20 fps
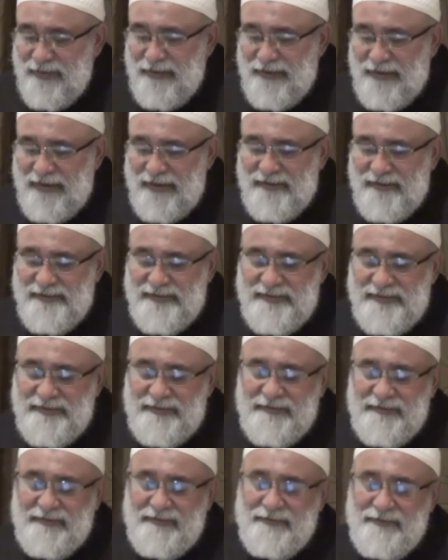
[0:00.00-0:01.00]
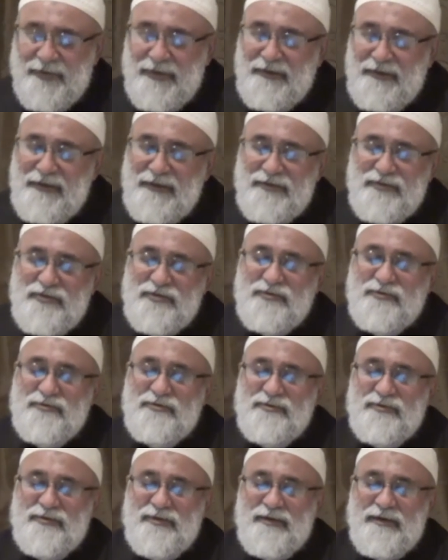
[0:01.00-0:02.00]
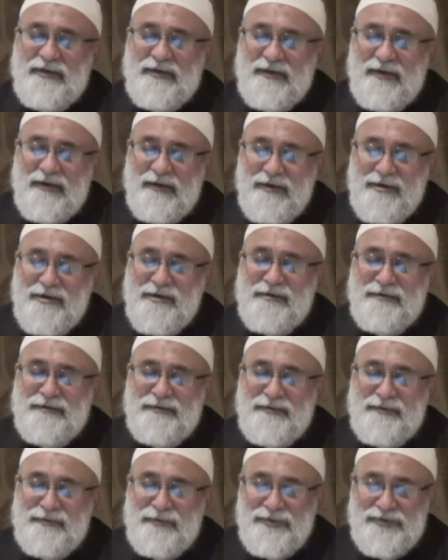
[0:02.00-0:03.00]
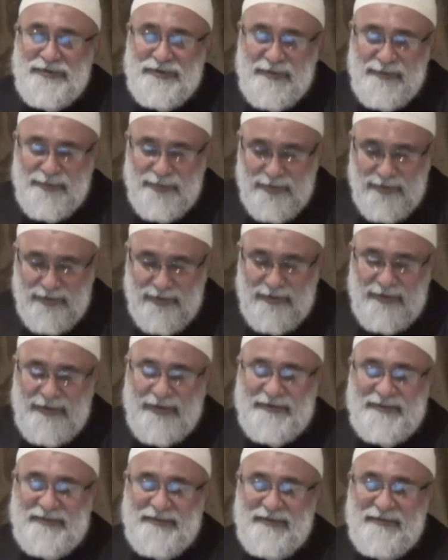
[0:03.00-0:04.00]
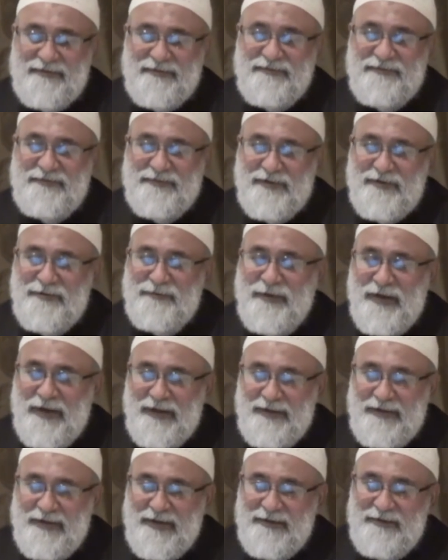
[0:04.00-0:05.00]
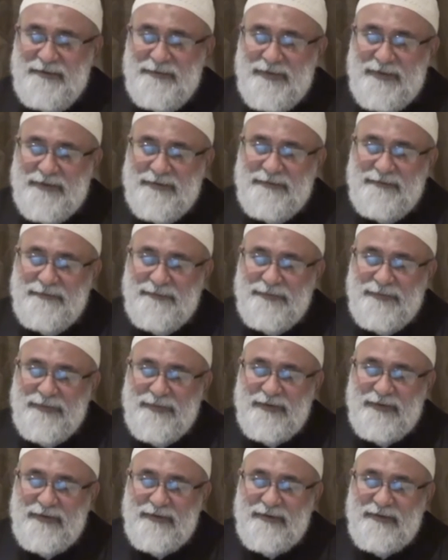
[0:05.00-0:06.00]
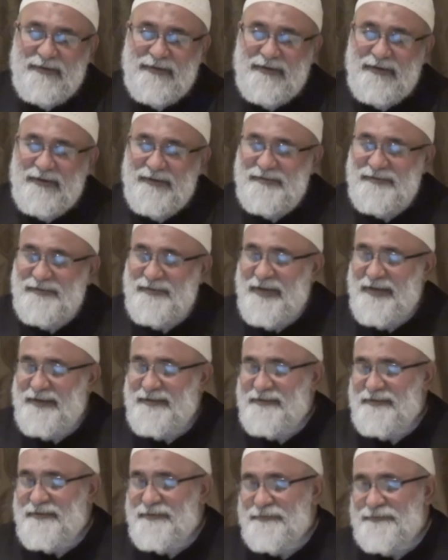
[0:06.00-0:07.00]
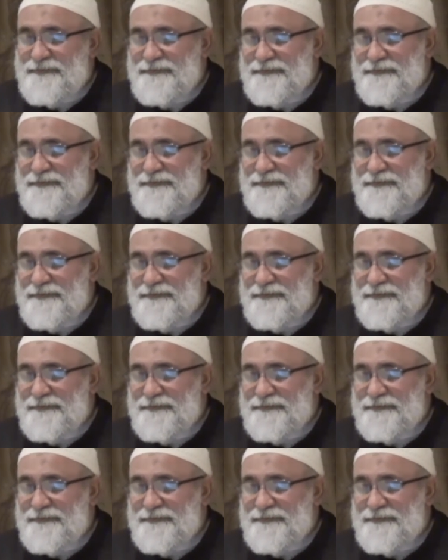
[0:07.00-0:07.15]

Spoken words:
thing is we need to learn the most important lesson from Ali Akbar is that